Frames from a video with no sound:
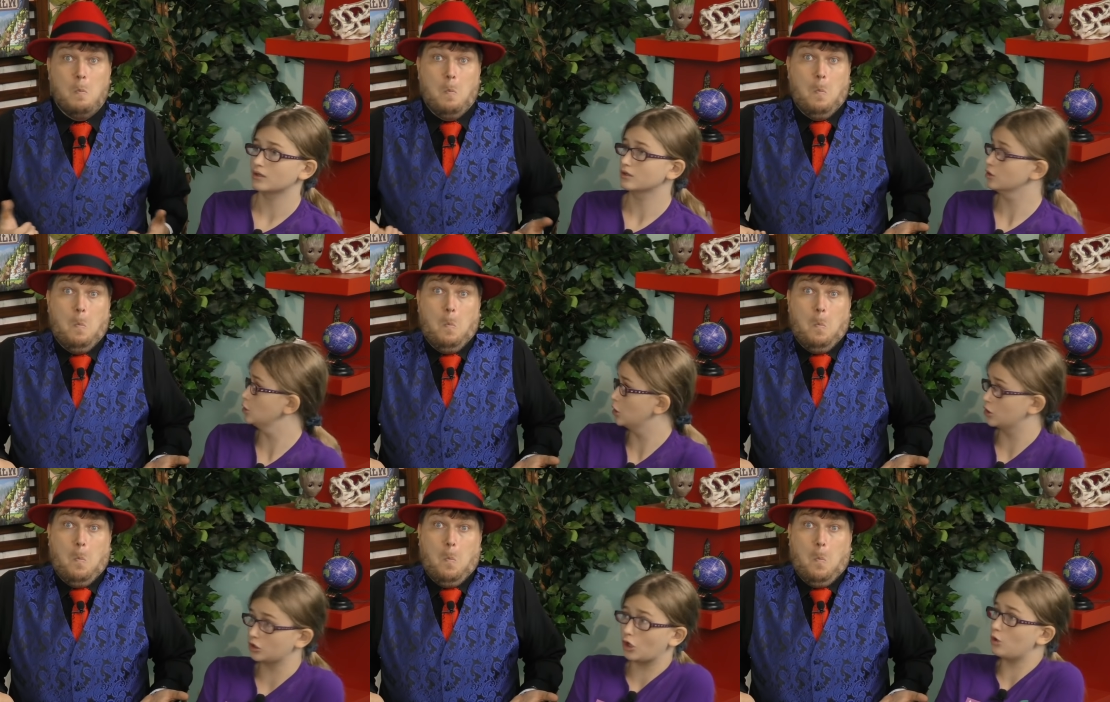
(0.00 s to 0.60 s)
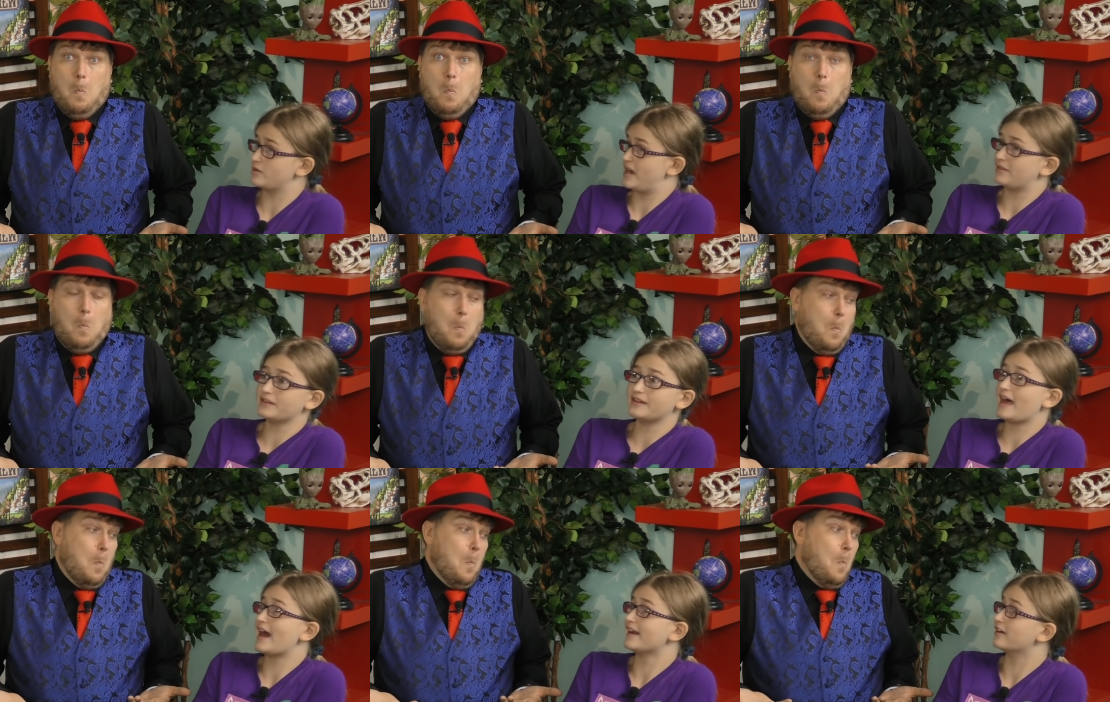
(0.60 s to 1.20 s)
Speaker 1: Look, go down
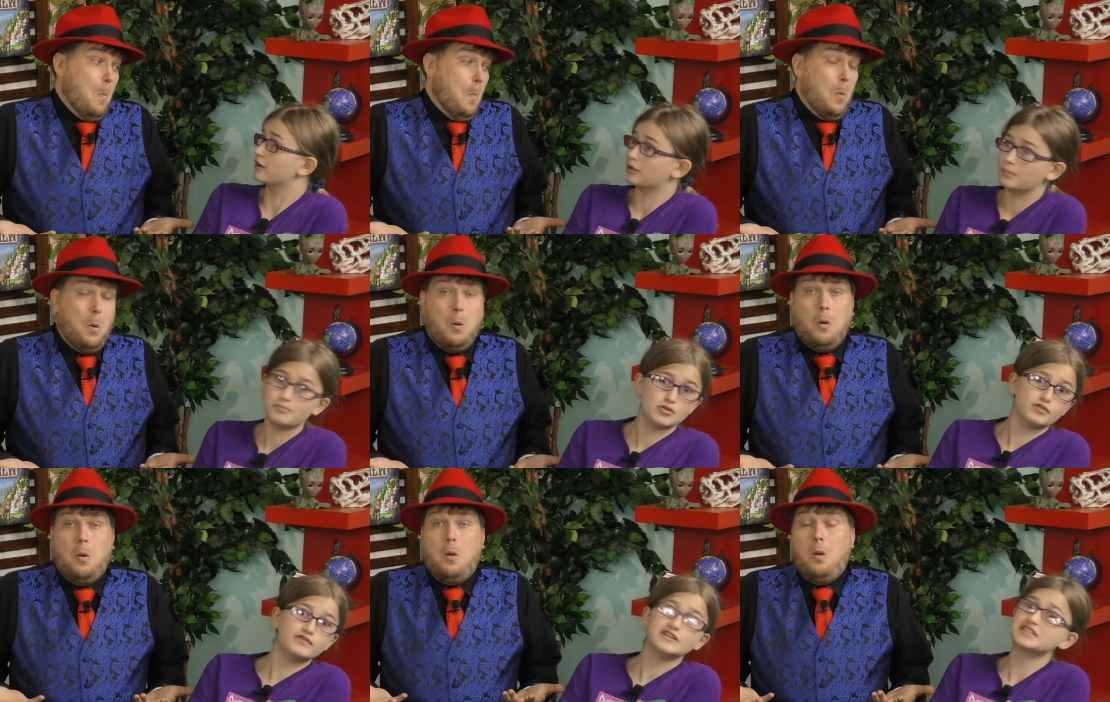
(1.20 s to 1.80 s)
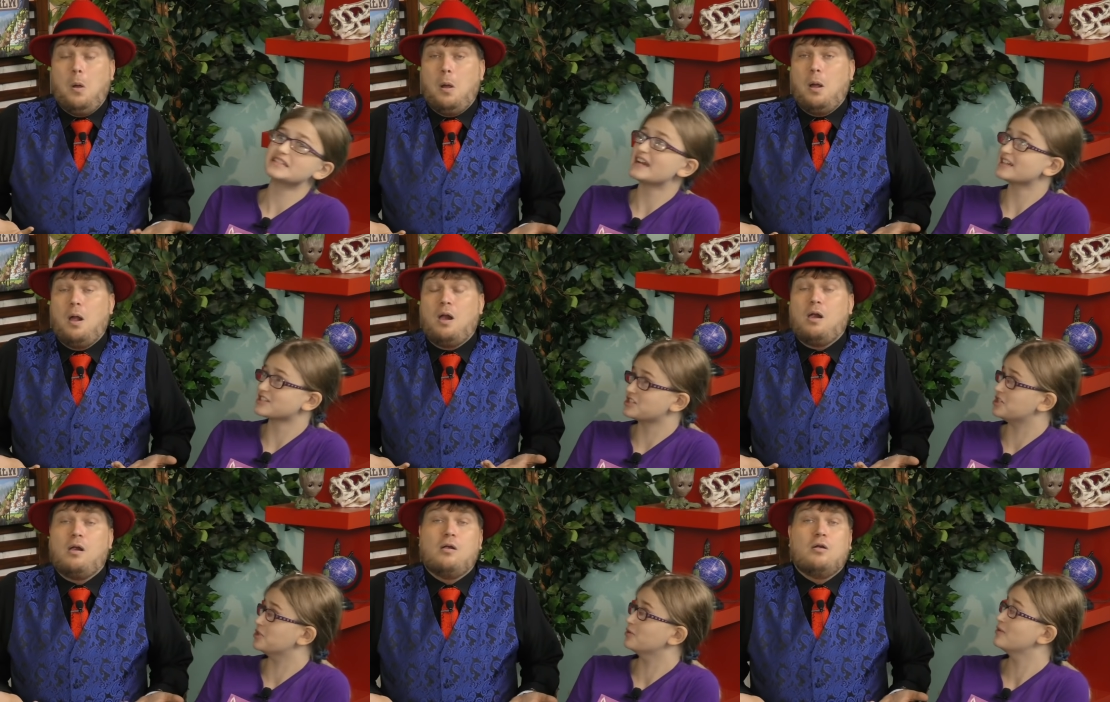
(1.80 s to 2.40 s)
the ladder, move the
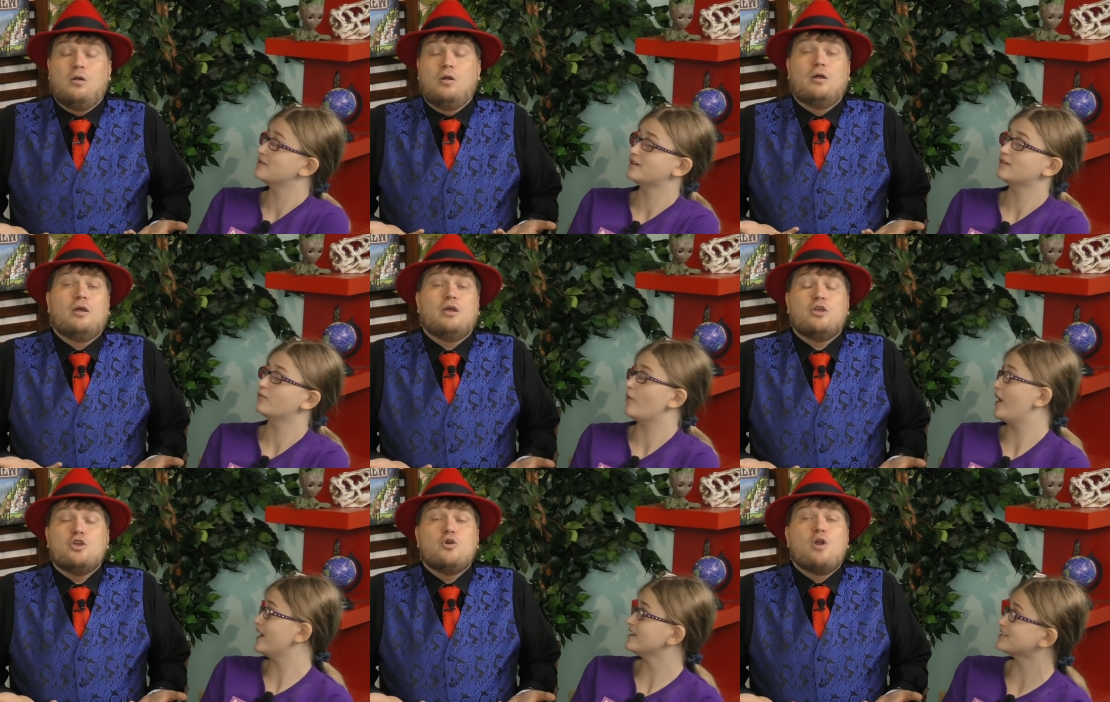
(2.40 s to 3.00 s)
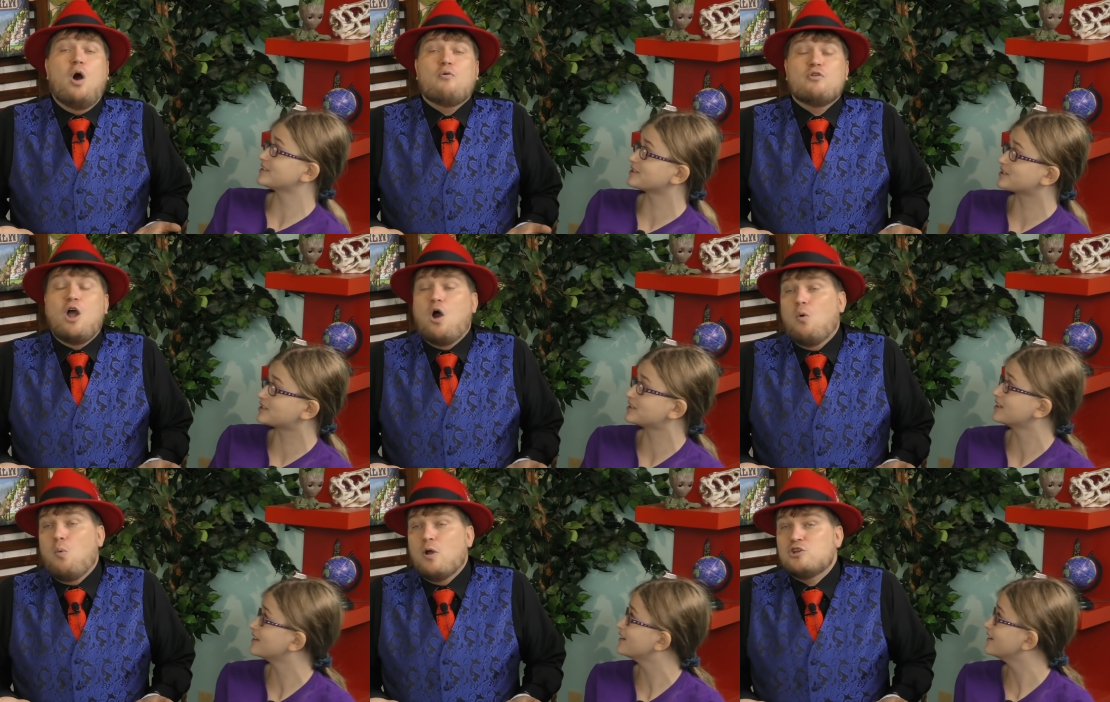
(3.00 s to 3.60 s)
statue. Why you don't
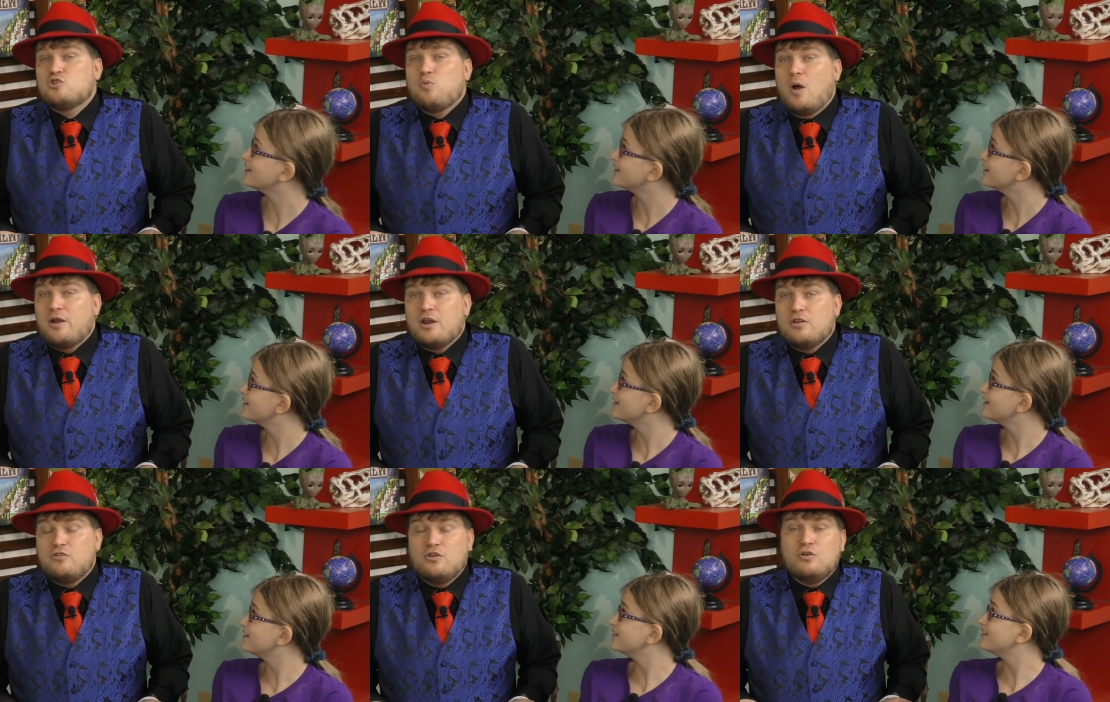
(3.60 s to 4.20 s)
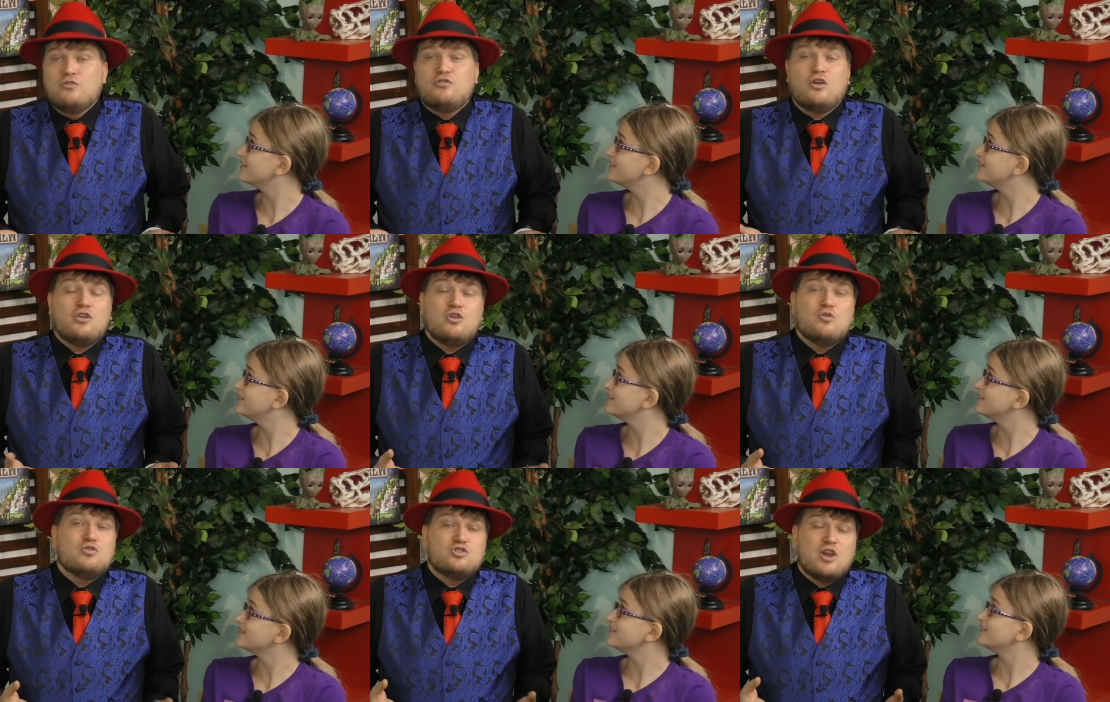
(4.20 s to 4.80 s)
know
Speaker 2: which one to do, so
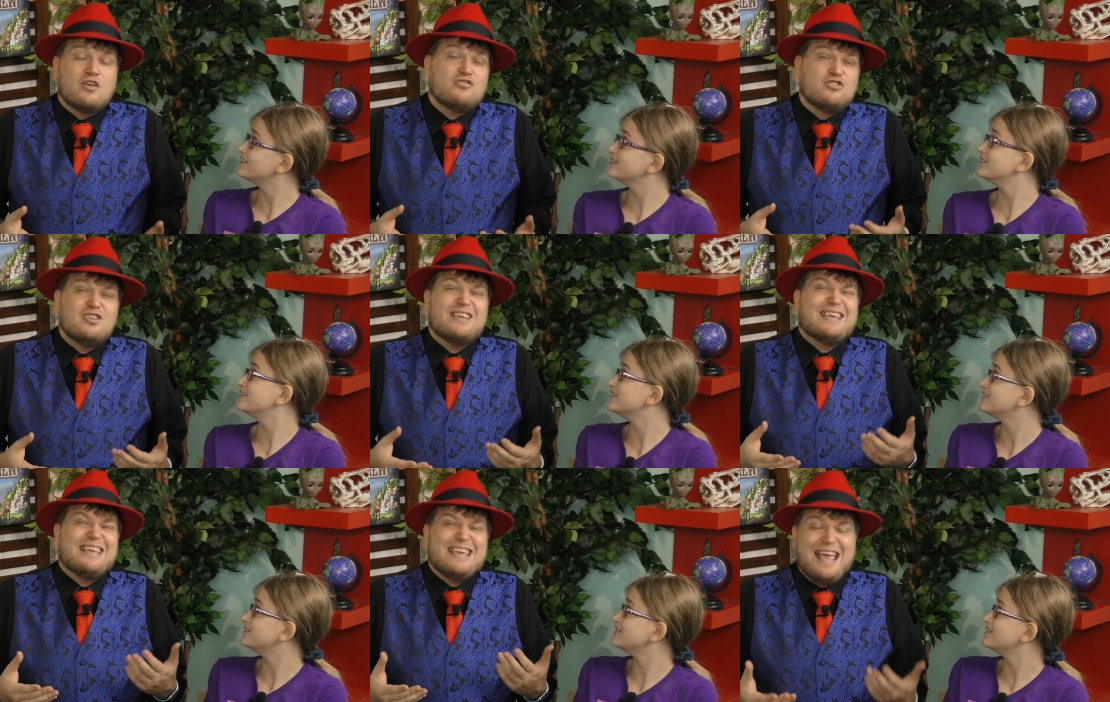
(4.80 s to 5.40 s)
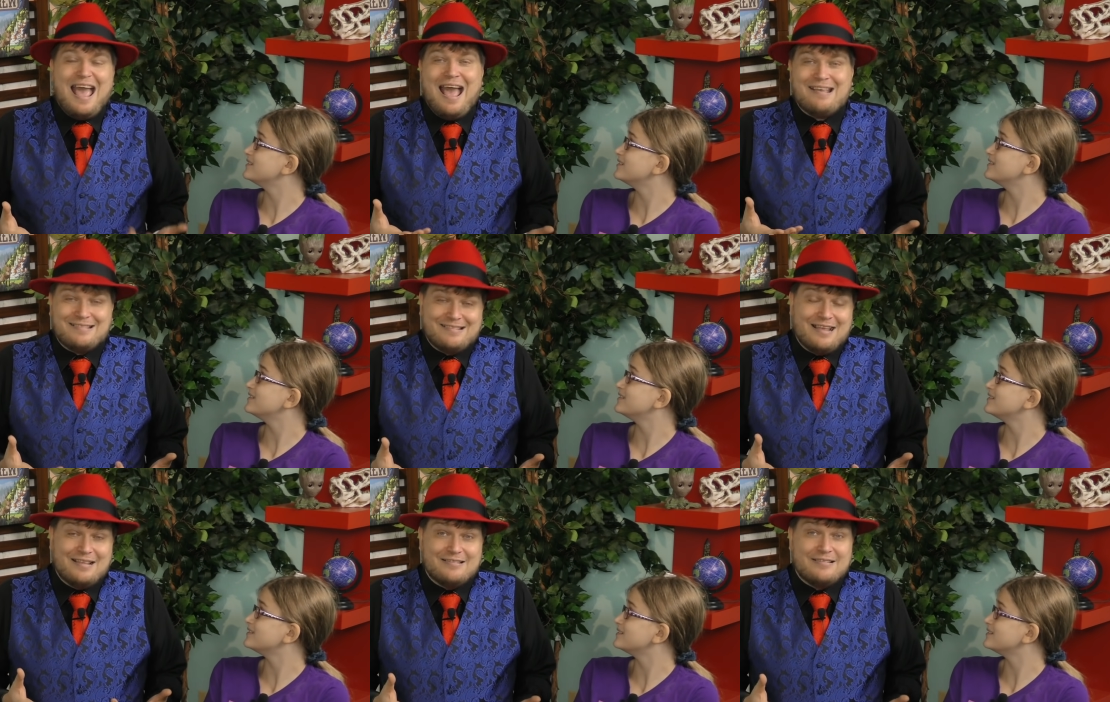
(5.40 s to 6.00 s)
you just guess. And